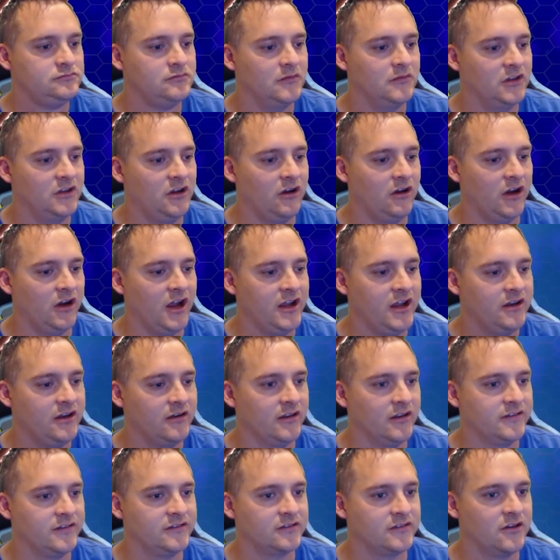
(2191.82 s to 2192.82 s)
Alright,
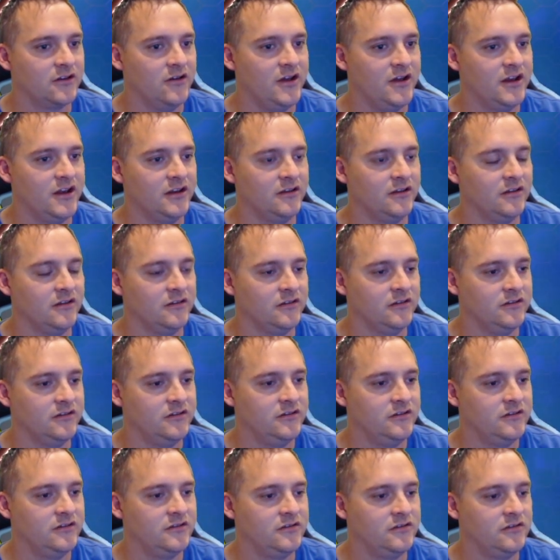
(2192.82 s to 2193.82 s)
let's go ahead and
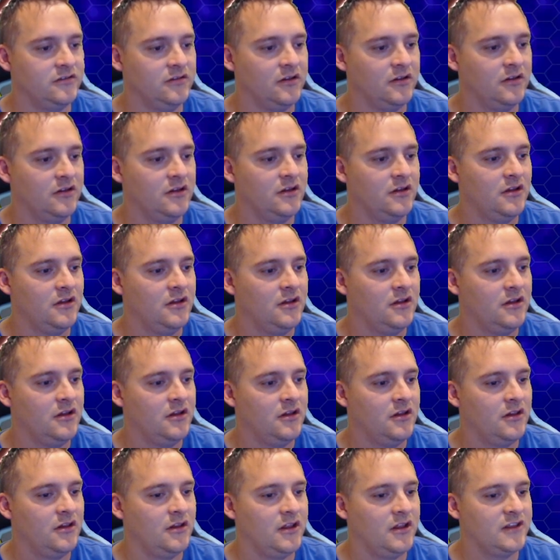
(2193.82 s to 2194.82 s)

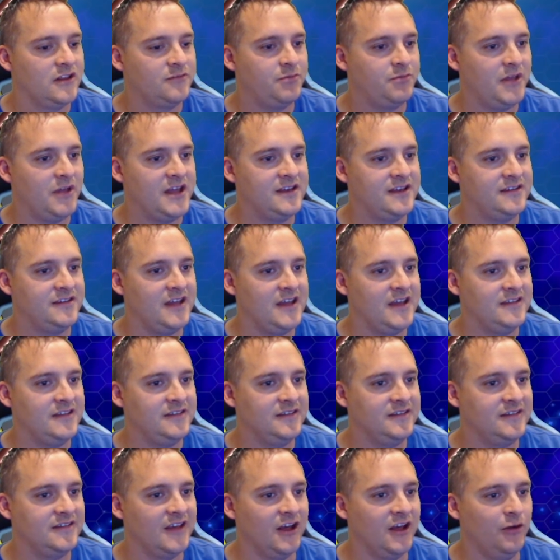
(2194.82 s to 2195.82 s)
let's play
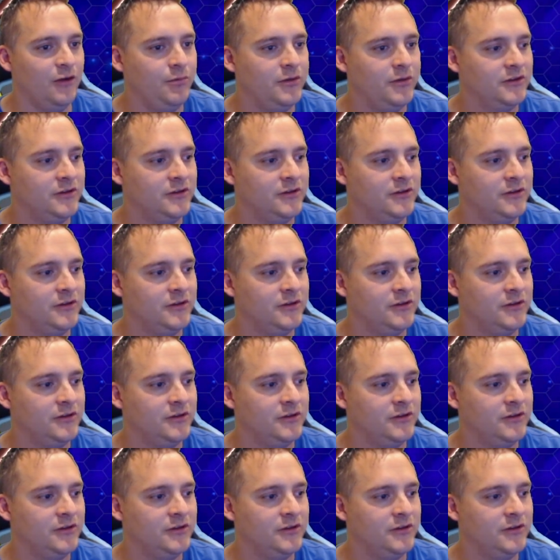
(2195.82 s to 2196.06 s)
Daisy's help.